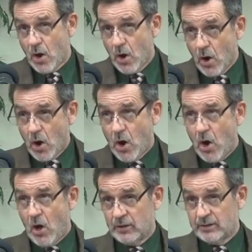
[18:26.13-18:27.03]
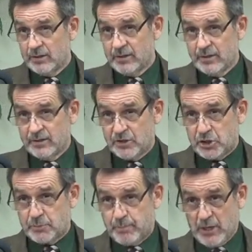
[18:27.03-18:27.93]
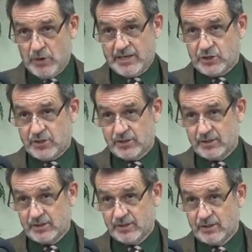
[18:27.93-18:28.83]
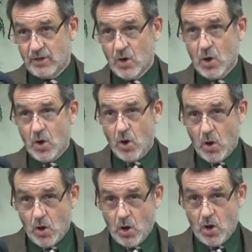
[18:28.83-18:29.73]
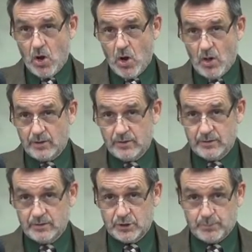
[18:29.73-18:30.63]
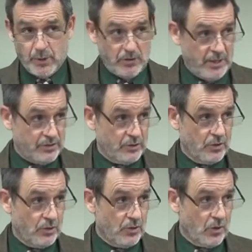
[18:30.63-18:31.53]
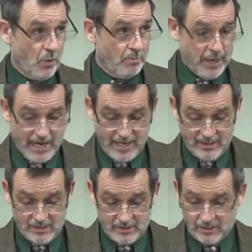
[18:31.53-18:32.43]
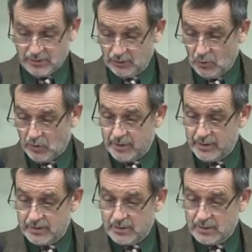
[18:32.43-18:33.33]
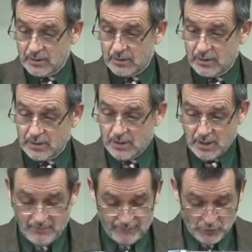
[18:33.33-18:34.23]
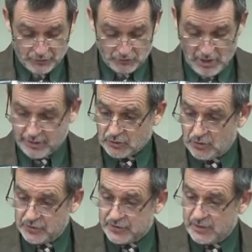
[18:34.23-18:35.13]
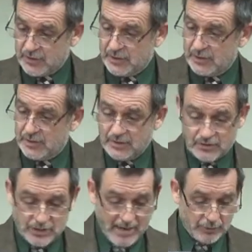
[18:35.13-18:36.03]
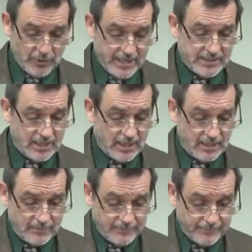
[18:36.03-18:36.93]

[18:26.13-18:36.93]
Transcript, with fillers: All the spirits. All the spirits obey the Lord. First Chronicles chapter 18.